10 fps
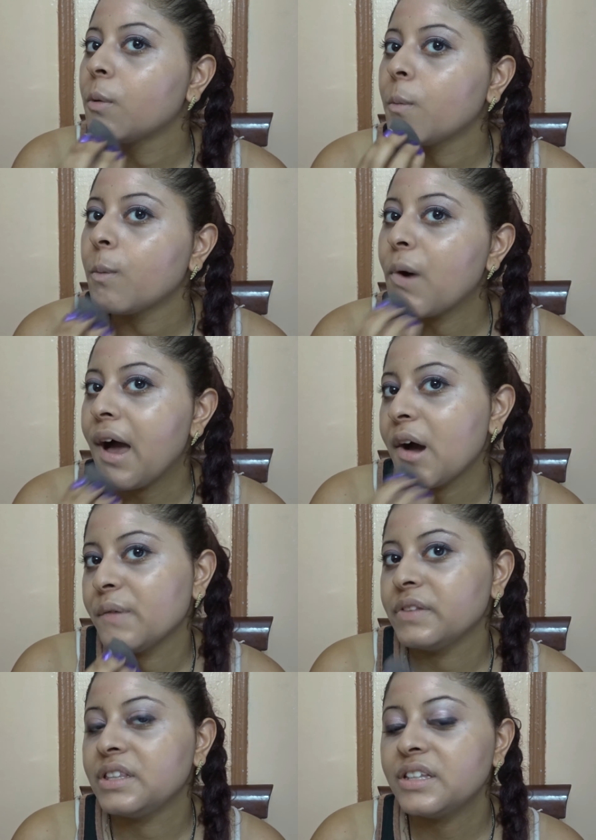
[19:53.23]
Wow,
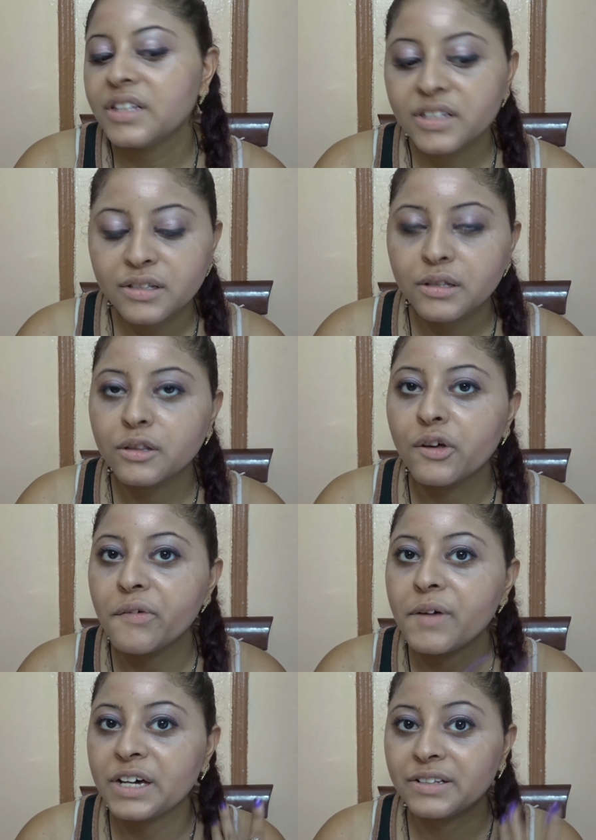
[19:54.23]
this the
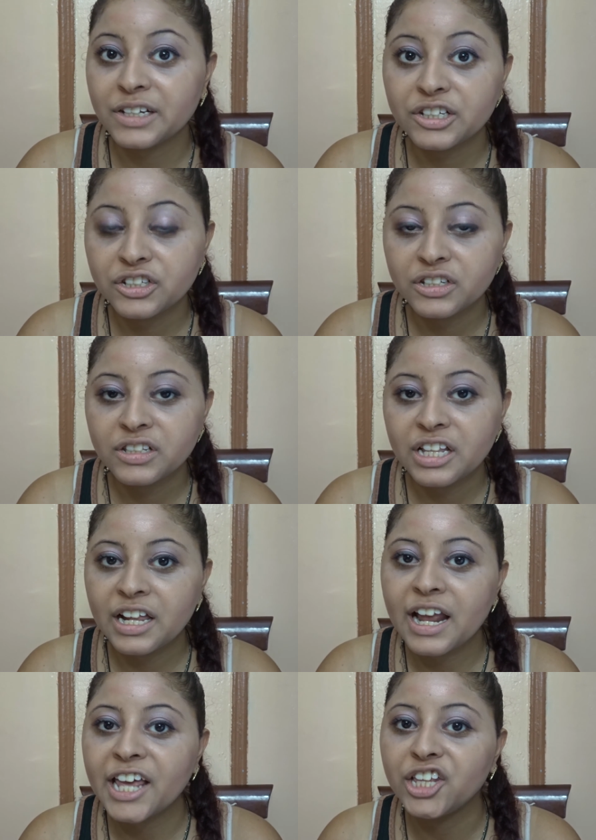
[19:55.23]
foundation that
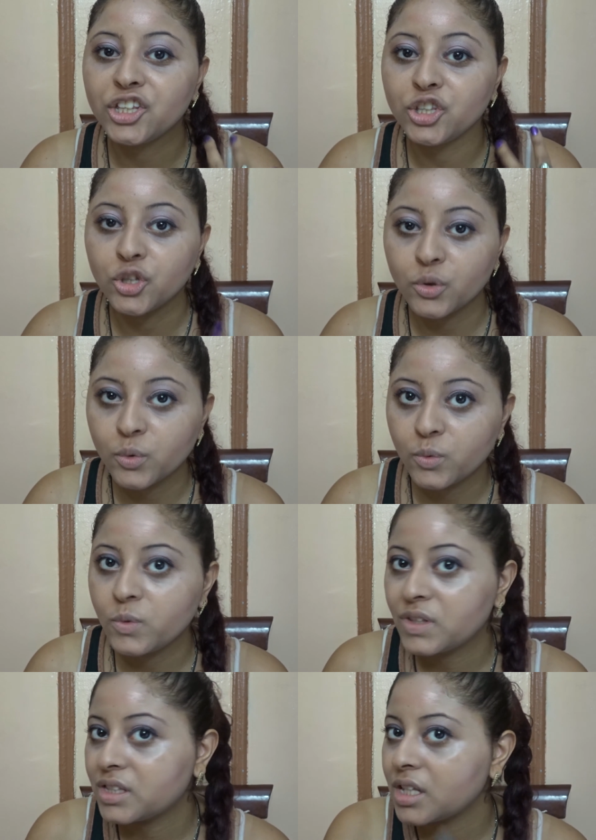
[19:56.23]
I
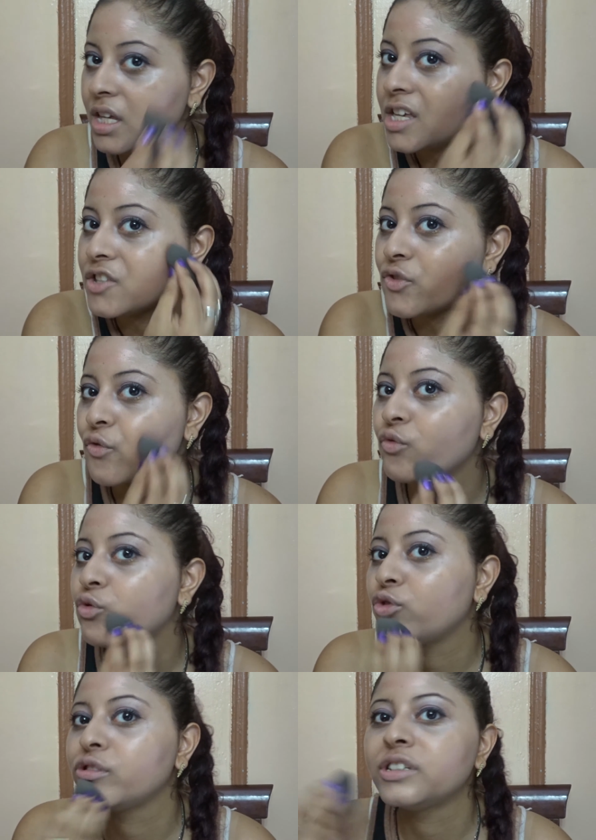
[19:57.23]
use is
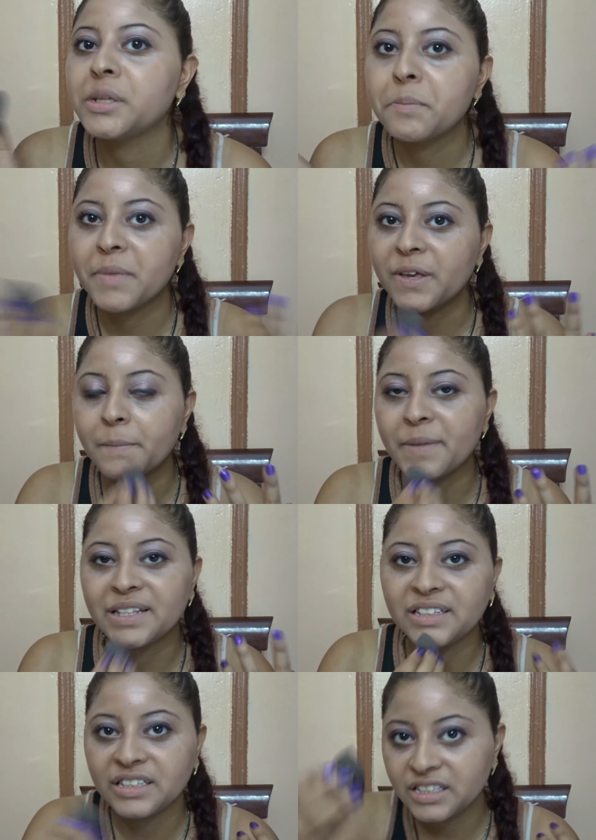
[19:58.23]
really make my
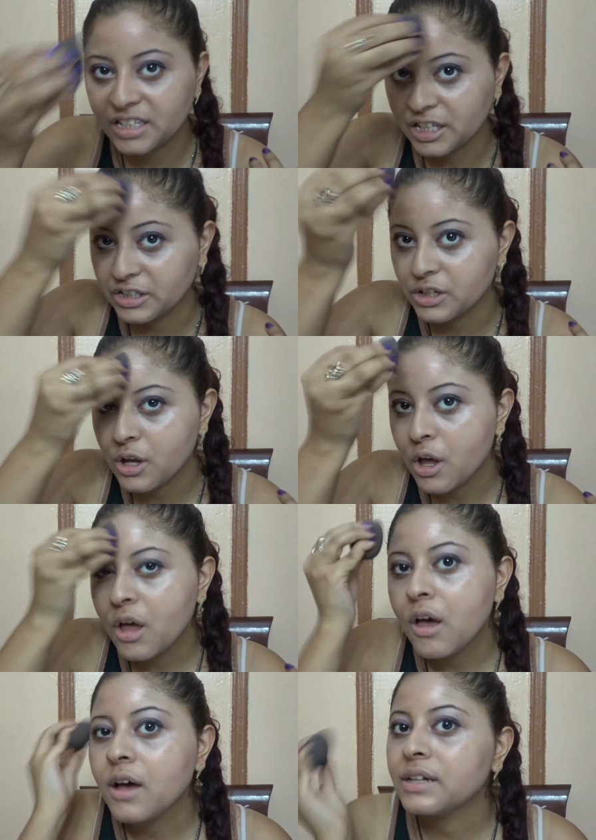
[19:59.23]
skin
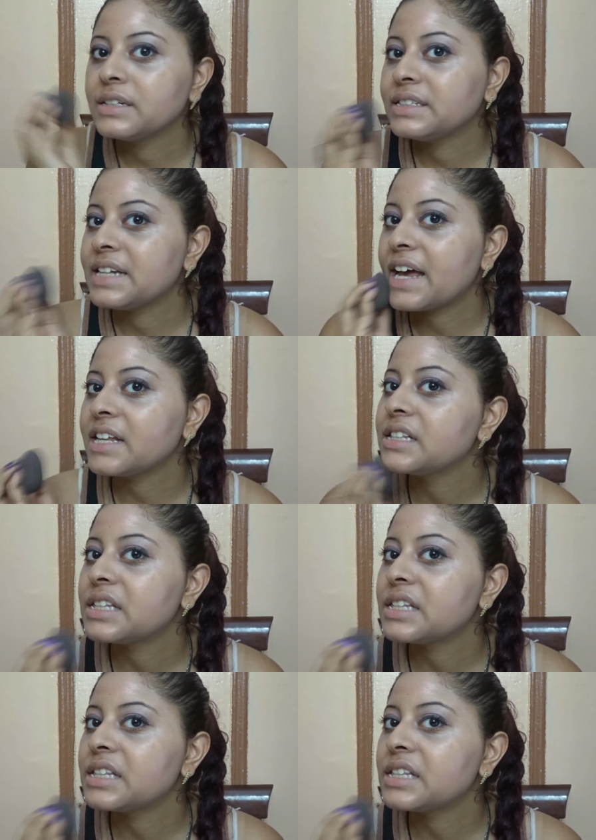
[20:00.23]
nice